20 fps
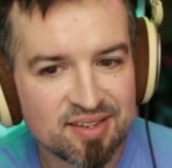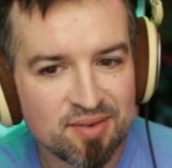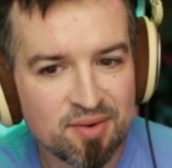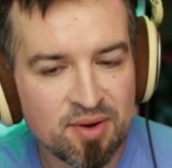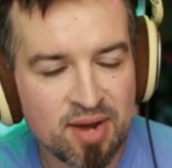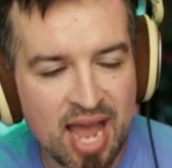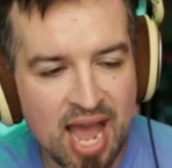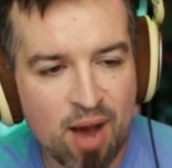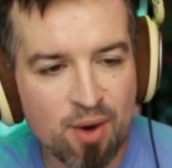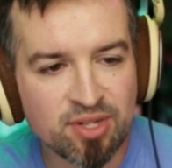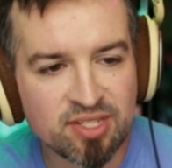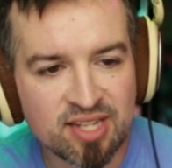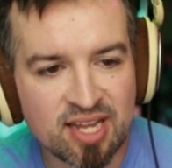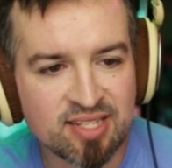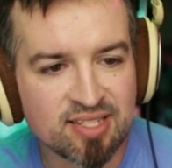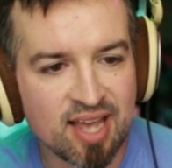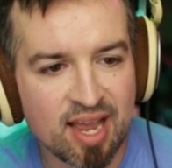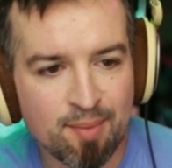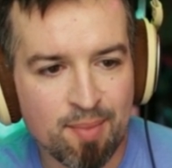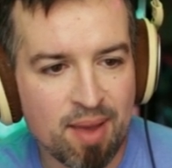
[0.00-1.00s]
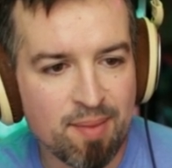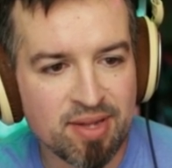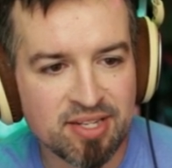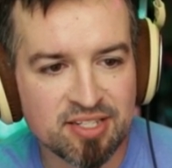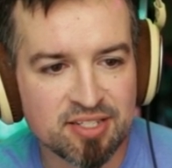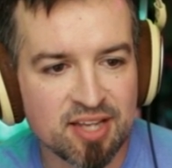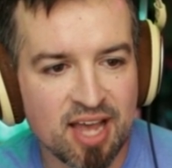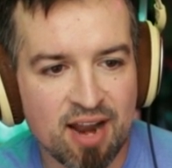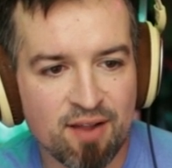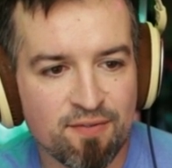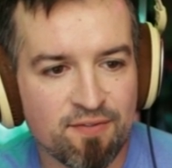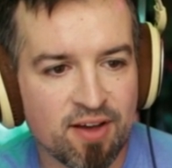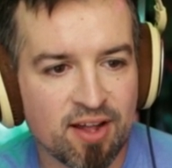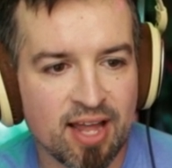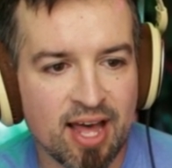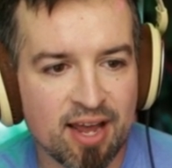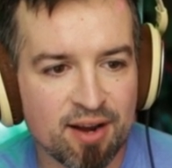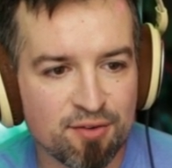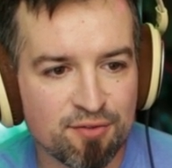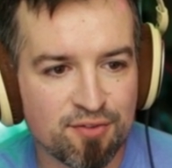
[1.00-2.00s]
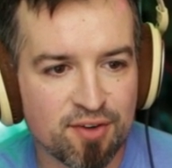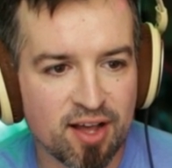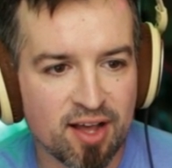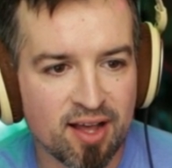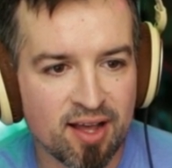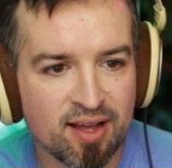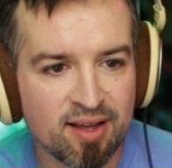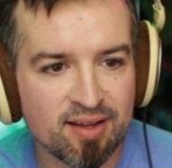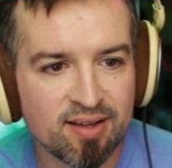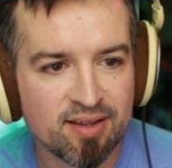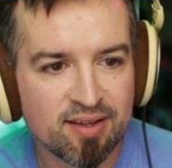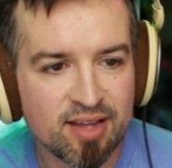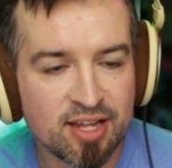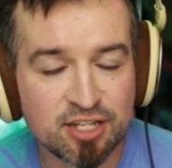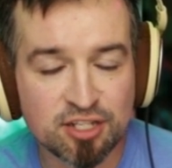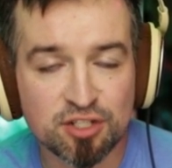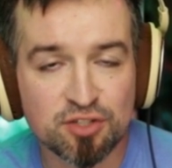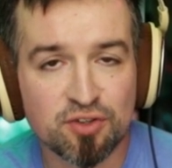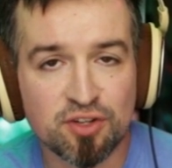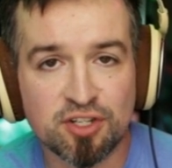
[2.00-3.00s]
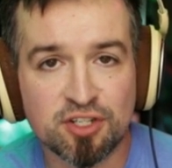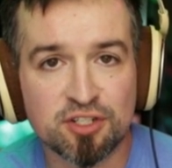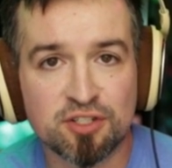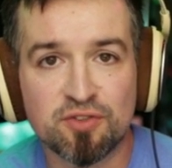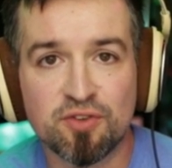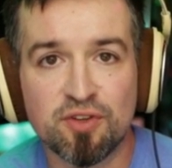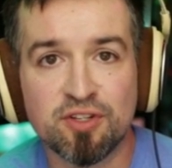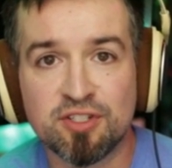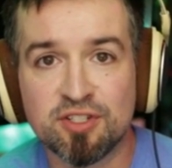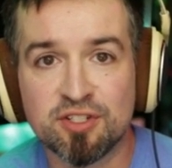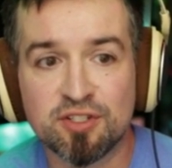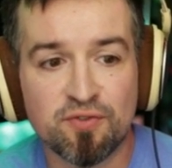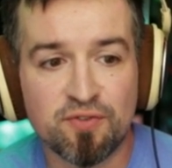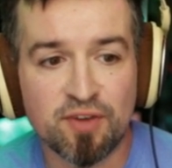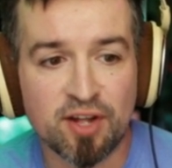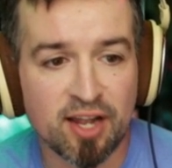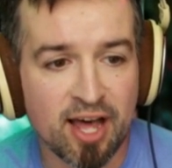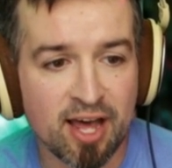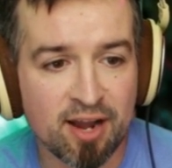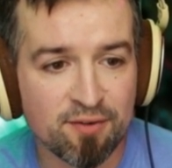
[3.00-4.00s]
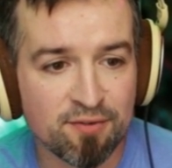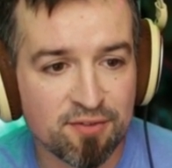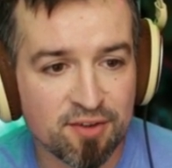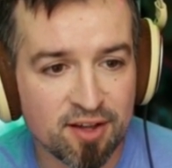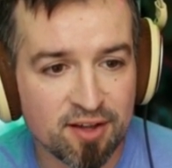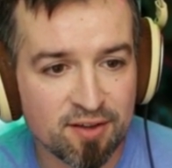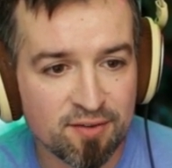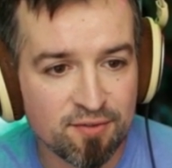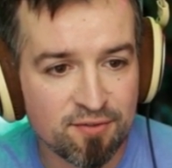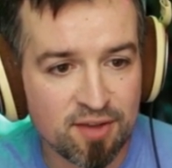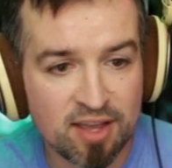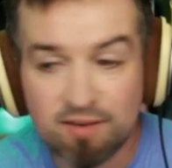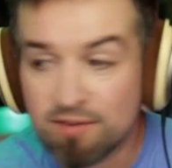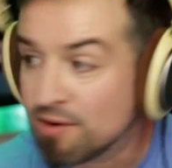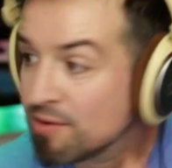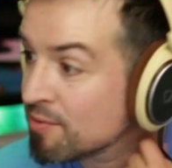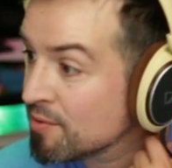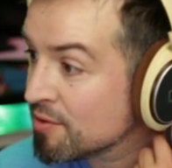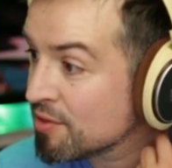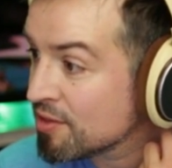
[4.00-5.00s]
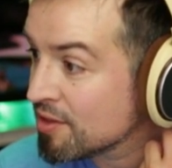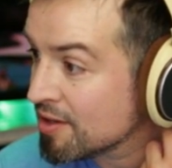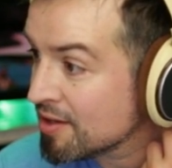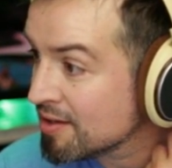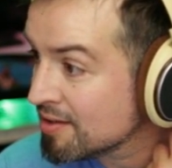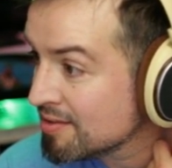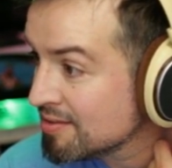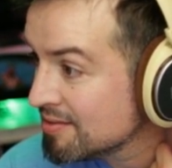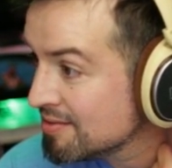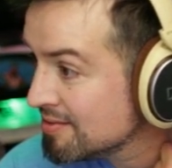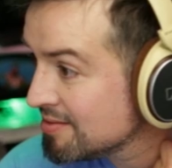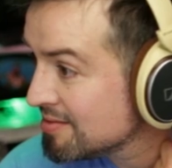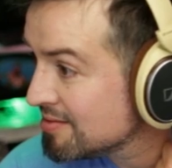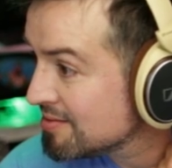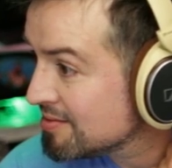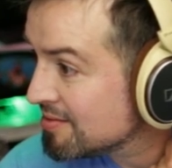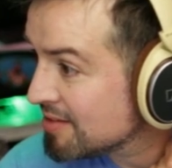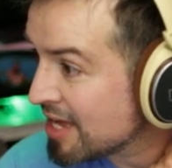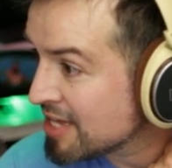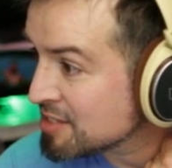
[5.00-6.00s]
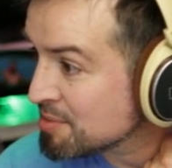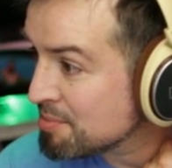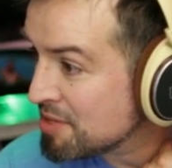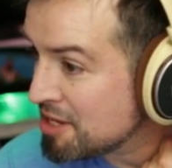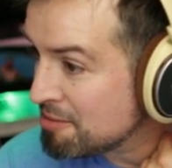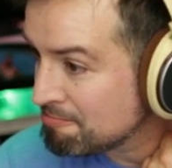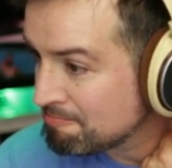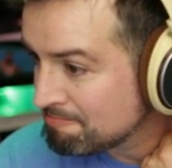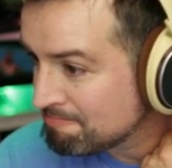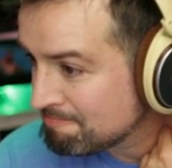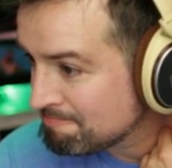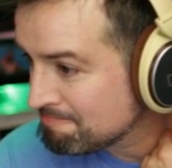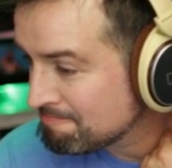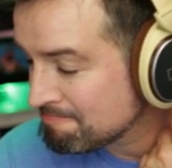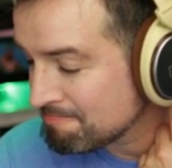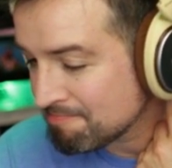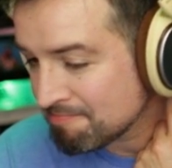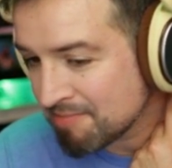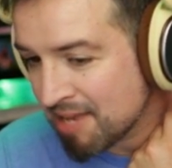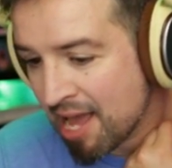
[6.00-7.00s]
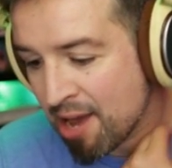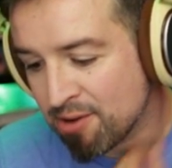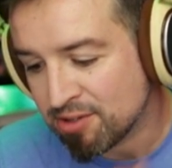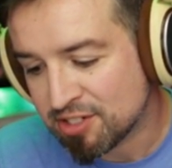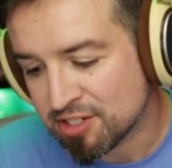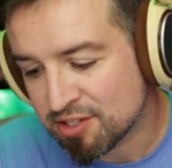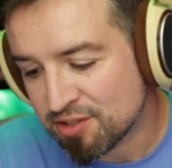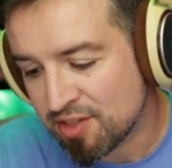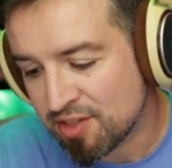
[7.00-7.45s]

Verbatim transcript: now it's it's like maybe it just kind of fell out of uh it just it just it just fell out of uh favor with uh as a meme. Now it's just a